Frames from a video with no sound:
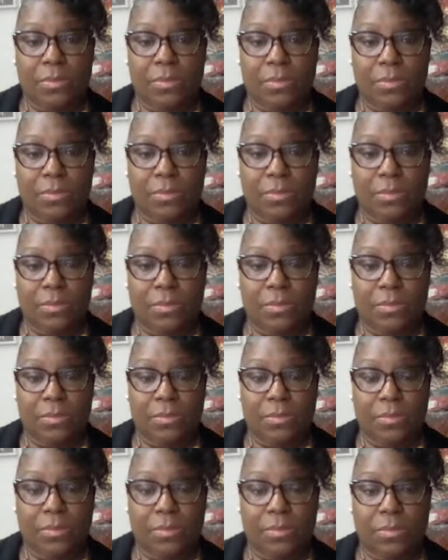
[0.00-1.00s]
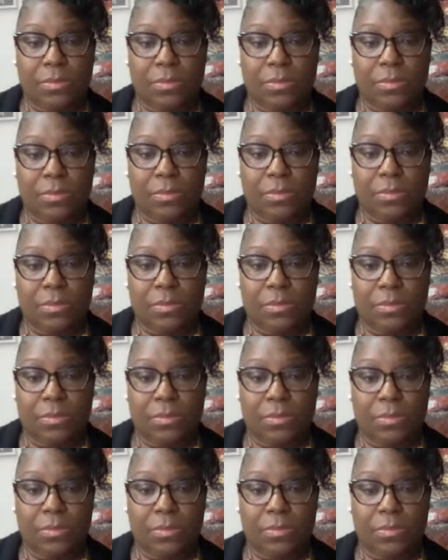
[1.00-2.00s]

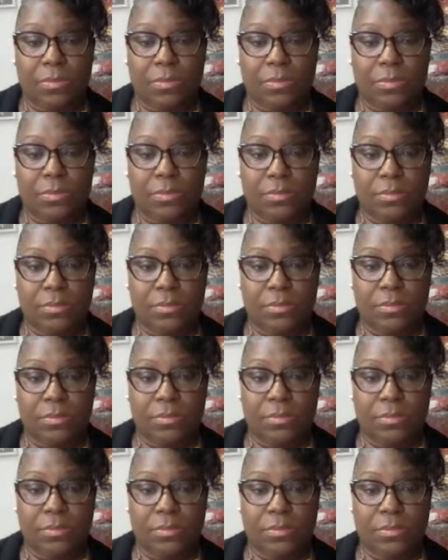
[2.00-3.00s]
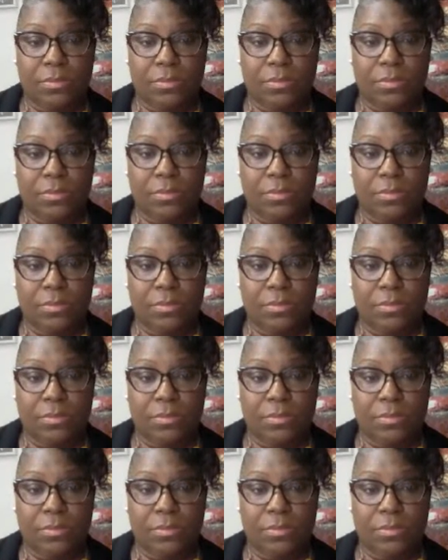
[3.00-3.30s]
No words are spoken by the person on screen.